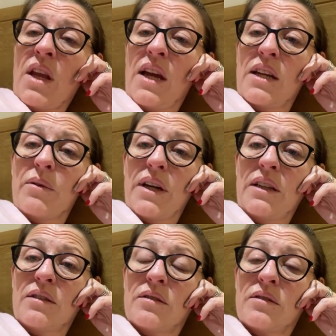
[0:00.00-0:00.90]
Anyway,
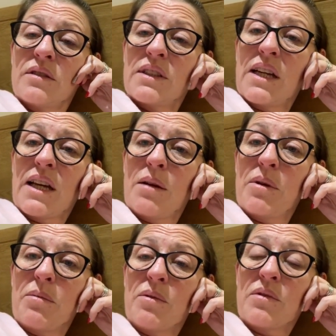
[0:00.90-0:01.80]
take care,
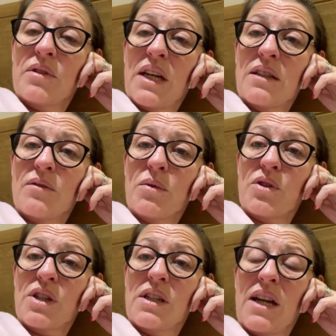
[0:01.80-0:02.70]
people. Thanks for
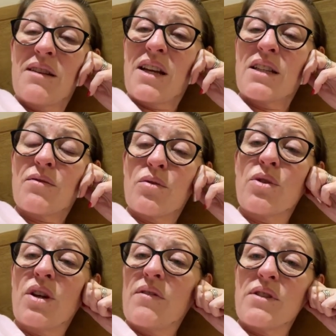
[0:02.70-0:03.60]
watching, and thanks for all
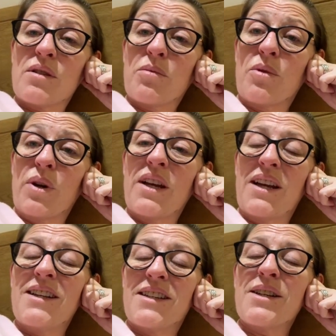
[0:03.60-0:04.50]
your love and support.
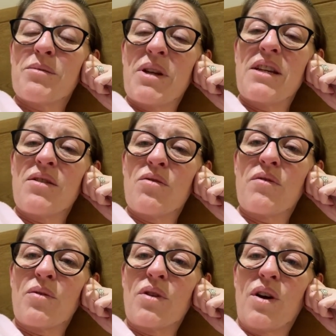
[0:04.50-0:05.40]
It does mean an
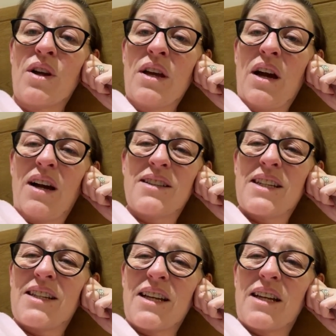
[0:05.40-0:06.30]
awful lot. I
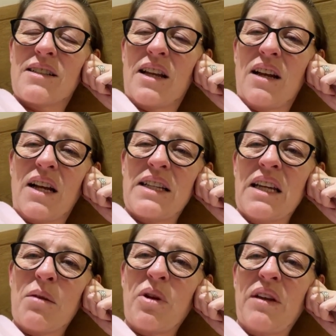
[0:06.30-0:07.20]
said that yesterday, like, I
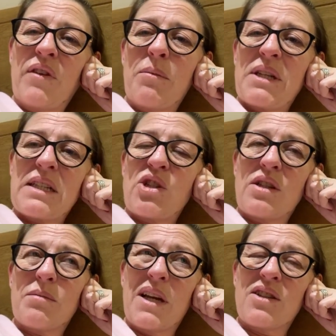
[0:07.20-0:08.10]
didn't come on here for your
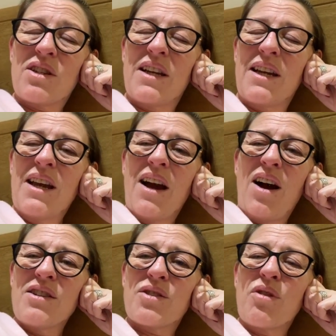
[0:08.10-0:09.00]
messages, but actually
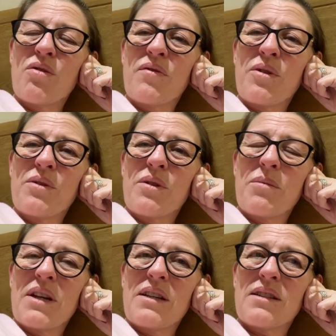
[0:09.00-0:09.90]
I scroll through
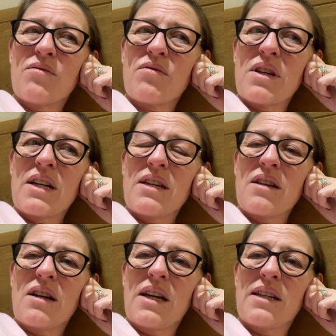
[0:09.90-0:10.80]
them, and it's a really
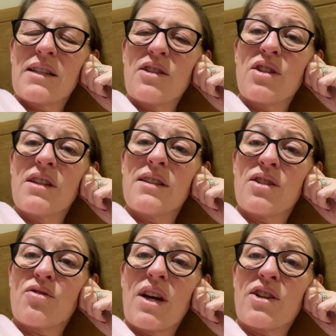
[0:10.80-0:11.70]
nice, it's actually a
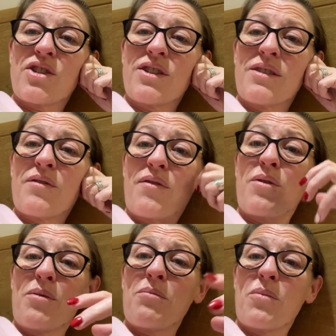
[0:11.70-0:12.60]
distraction
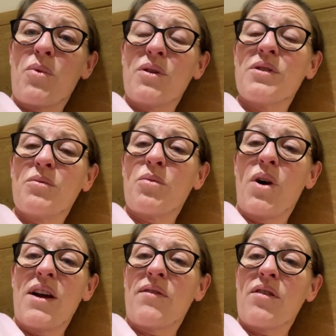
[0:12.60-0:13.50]
from
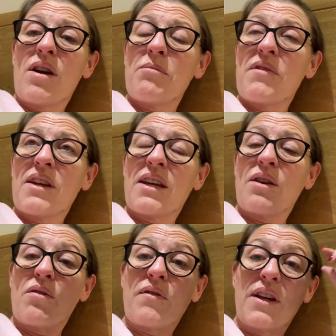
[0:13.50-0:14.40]
whatever I'm
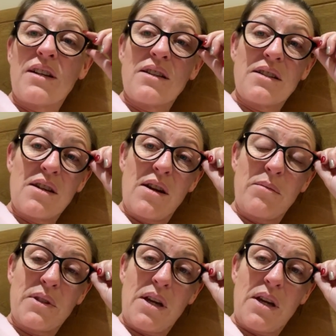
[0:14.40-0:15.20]
thinking or feeling at the time.